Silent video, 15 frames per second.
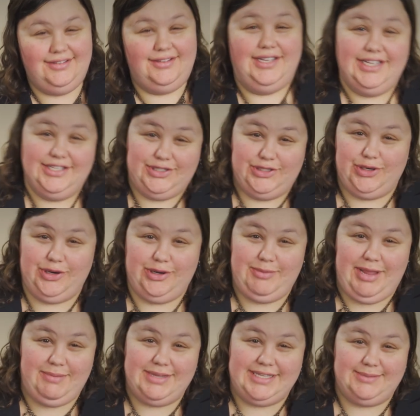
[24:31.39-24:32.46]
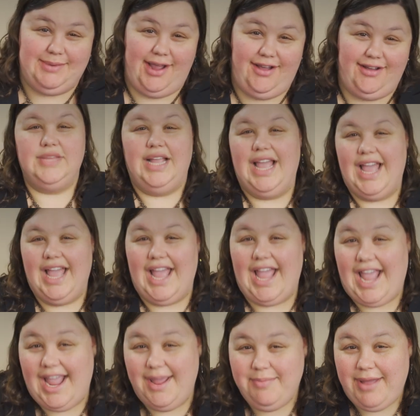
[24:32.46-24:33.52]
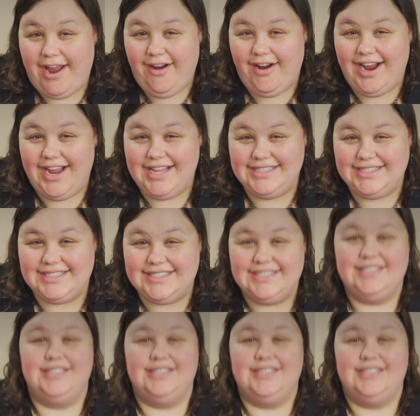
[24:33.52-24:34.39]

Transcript: It's sure to make me smile. Hey parents,